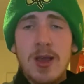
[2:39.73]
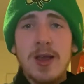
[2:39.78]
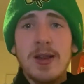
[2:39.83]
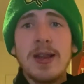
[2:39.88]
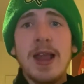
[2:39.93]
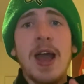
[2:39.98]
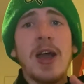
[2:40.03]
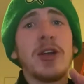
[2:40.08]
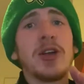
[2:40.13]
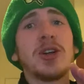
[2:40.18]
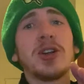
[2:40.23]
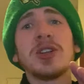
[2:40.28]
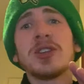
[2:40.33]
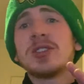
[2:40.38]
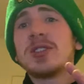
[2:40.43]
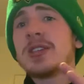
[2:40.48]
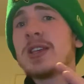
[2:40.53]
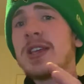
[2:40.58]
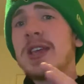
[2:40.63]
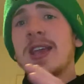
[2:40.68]
Now you're going to
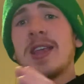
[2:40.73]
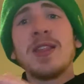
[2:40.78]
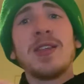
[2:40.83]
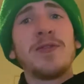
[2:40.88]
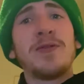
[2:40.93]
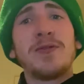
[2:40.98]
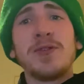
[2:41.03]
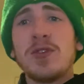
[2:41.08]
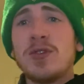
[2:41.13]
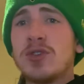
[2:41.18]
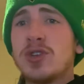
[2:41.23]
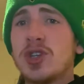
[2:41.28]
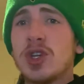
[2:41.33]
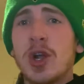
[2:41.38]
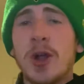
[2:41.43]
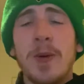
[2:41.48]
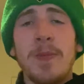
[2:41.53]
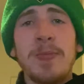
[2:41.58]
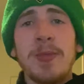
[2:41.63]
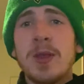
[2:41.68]
see in the
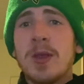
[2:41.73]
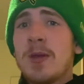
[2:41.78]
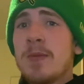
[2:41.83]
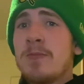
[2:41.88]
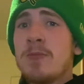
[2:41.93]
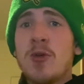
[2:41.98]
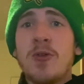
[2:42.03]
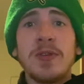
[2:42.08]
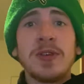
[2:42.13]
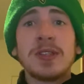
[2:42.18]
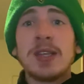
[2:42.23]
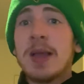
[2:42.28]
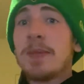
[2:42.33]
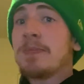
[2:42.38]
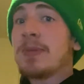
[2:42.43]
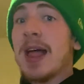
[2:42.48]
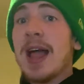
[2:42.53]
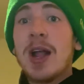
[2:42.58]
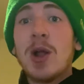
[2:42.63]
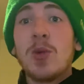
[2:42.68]
future movies like
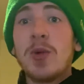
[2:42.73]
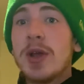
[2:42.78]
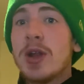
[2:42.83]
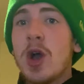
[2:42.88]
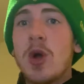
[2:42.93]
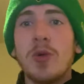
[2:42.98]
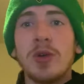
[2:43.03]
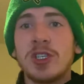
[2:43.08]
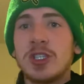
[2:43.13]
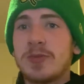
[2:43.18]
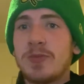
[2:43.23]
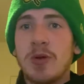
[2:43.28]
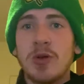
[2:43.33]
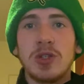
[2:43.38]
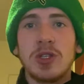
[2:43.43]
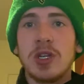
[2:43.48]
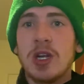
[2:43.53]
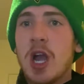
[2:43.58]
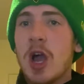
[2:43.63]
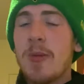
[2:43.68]
Black Widow, which is
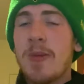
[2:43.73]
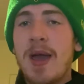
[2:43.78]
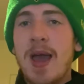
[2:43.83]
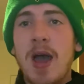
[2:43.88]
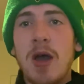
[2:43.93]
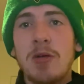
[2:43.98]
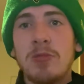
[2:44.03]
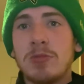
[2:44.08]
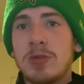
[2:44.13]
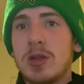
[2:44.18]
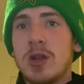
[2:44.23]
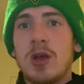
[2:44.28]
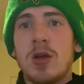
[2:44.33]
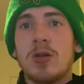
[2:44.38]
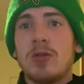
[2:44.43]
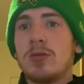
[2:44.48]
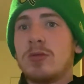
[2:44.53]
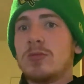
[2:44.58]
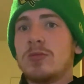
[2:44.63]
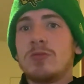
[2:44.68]
supposed to come out, you
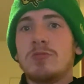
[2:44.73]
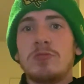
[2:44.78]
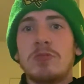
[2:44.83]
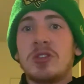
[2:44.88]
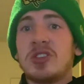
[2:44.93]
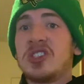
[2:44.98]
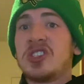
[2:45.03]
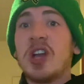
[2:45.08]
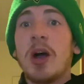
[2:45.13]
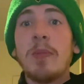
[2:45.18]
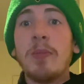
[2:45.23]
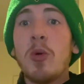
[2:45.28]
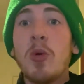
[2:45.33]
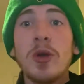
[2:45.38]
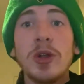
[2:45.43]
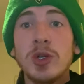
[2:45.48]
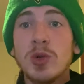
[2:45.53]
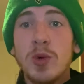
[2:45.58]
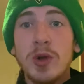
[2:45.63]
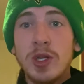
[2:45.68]
know, some
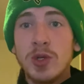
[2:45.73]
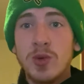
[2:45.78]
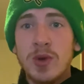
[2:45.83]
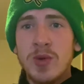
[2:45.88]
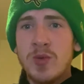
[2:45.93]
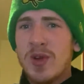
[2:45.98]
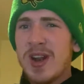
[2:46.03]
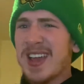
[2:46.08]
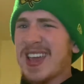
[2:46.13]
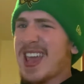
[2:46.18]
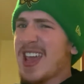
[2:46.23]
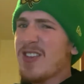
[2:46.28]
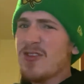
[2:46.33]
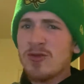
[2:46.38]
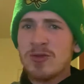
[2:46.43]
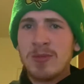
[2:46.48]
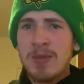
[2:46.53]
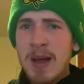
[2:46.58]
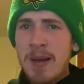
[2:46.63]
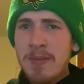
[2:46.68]
point in 2021, I can't
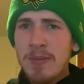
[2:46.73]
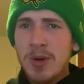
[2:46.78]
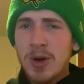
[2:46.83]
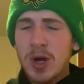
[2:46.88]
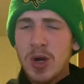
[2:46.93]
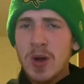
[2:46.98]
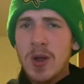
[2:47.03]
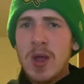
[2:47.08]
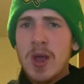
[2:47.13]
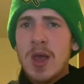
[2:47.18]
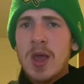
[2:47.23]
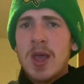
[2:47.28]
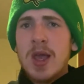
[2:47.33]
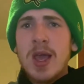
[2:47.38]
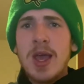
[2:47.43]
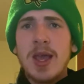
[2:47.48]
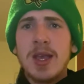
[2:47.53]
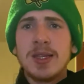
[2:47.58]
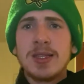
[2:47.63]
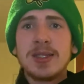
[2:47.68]
even remember,
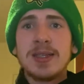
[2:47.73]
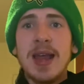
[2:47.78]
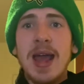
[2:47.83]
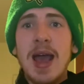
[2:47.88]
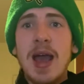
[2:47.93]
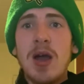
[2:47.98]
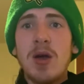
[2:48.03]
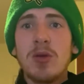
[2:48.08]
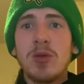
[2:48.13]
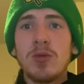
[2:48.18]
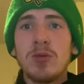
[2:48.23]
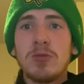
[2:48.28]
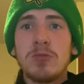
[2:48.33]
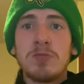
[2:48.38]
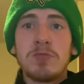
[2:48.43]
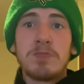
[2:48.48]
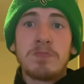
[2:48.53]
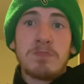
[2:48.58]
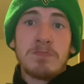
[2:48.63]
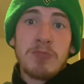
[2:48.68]
is now
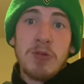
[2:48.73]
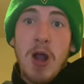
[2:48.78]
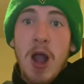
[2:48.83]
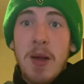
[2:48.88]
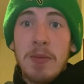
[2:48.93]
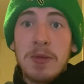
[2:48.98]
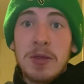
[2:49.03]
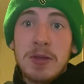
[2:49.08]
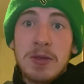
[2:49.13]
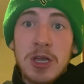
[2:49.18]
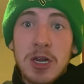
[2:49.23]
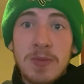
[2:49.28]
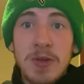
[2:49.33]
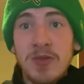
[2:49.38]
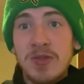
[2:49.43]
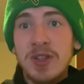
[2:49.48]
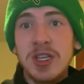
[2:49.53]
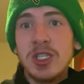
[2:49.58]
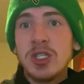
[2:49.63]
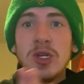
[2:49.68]
probably going to be
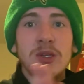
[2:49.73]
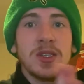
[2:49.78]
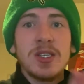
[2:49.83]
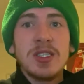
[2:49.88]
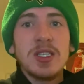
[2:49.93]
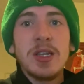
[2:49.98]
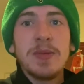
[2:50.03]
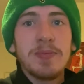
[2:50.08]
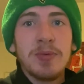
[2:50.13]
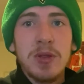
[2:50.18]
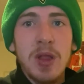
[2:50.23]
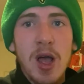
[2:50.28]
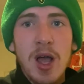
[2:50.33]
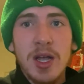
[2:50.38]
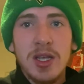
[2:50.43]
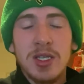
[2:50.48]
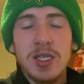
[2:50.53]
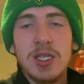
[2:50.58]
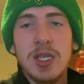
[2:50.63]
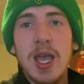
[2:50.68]
released on Disney
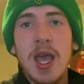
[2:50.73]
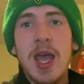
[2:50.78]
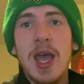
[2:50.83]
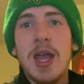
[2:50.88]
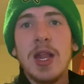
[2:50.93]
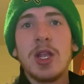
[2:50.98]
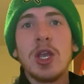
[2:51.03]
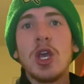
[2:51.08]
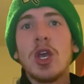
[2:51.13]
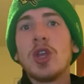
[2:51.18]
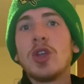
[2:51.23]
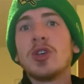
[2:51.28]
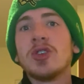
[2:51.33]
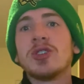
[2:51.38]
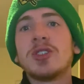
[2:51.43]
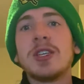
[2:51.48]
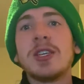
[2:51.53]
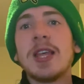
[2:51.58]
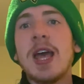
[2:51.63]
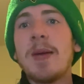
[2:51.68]
Plus. And you'll
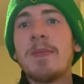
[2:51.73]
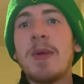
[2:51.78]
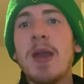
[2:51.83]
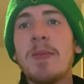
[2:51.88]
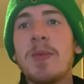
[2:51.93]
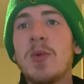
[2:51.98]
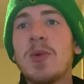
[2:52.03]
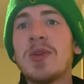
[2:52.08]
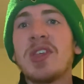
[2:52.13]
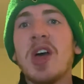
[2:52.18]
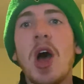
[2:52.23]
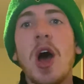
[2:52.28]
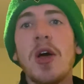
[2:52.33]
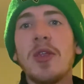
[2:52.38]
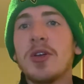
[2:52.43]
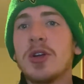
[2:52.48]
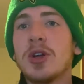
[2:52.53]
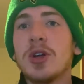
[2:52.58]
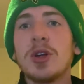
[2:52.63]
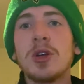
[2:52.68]
see that maybe with
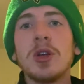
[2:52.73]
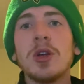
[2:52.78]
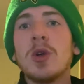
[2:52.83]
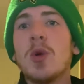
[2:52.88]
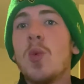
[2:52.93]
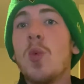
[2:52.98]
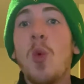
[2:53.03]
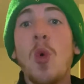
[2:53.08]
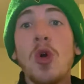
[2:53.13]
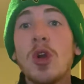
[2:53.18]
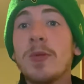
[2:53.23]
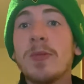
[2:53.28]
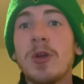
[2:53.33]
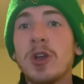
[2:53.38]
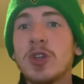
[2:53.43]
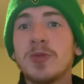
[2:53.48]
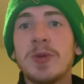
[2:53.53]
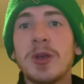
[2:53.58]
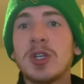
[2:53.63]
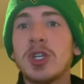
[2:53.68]
other Warner
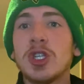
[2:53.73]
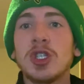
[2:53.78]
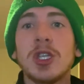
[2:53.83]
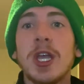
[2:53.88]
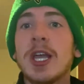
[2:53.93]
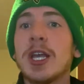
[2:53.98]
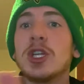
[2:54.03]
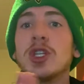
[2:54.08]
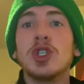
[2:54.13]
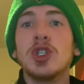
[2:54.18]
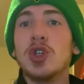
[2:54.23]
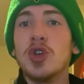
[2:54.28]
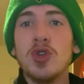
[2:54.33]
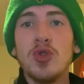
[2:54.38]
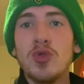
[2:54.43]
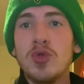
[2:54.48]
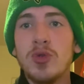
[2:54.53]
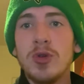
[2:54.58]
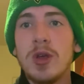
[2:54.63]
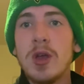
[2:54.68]
Brothers pictures like
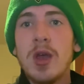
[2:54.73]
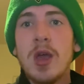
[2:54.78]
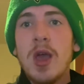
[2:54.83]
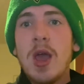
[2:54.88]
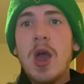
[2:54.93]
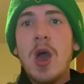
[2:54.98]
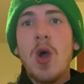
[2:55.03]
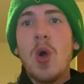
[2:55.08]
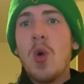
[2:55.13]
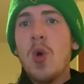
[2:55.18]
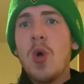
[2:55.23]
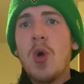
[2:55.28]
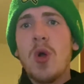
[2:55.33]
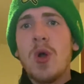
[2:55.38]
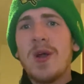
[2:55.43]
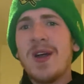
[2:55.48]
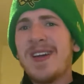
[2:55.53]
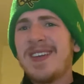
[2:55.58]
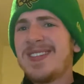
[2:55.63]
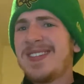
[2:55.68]
Dune.
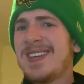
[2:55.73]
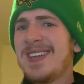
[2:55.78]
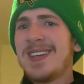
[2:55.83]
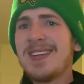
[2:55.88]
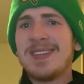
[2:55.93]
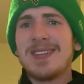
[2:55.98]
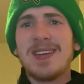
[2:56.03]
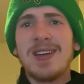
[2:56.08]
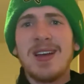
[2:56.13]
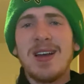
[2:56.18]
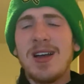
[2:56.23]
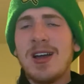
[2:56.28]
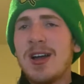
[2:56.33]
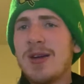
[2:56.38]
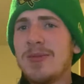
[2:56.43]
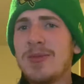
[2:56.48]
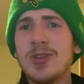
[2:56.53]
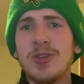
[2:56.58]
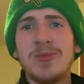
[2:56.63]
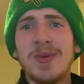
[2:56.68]
Or I think
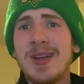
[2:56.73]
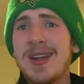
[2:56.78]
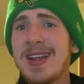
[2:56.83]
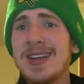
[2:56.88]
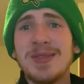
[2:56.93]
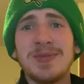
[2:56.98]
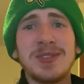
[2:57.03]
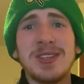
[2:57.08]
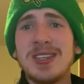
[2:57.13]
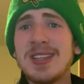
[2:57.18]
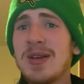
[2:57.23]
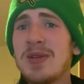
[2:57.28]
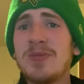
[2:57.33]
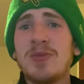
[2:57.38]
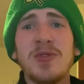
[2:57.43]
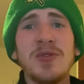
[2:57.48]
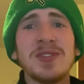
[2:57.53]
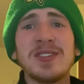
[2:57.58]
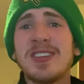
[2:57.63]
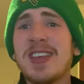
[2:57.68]
you might end up seeing that with
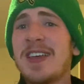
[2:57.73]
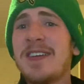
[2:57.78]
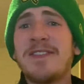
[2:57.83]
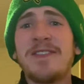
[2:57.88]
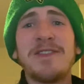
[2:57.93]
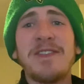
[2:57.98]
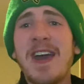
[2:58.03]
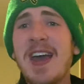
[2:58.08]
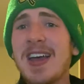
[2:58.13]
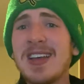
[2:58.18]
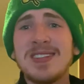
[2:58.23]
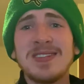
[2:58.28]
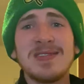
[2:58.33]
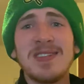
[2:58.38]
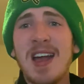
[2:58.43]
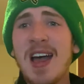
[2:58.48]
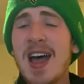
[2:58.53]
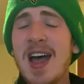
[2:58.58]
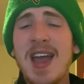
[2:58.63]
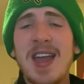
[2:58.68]
movies like Fast
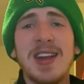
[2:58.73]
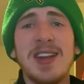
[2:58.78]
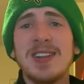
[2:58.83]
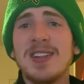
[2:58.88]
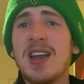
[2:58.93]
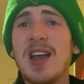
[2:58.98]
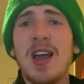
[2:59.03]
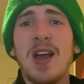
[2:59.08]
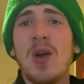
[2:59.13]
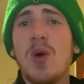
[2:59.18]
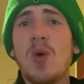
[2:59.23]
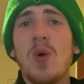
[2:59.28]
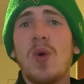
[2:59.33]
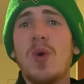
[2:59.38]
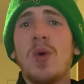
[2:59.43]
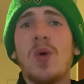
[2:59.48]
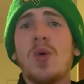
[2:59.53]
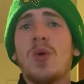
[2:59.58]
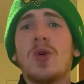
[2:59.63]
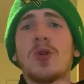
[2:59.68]
9
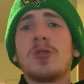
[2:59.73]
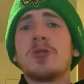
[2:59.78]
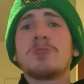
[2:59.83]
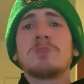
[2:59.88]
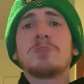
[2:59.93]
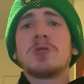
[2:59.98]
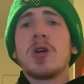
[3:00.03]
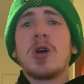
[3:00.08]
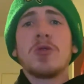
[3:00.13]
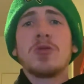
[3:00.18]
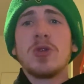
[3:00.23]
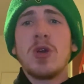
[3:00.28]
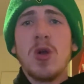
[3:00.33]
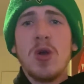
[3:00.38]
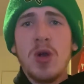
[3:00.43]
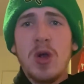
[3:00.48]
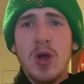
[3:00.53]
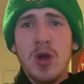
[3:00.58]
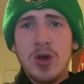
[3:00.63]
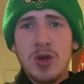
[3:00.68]
or, you know,
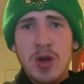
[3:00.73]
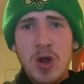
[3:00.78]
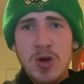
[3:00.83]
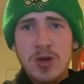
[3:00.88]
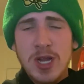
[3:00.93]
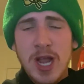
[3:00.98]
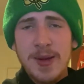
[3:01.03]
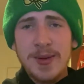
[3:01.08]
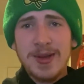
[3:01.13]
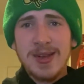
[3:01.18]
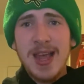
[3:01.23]
No Time to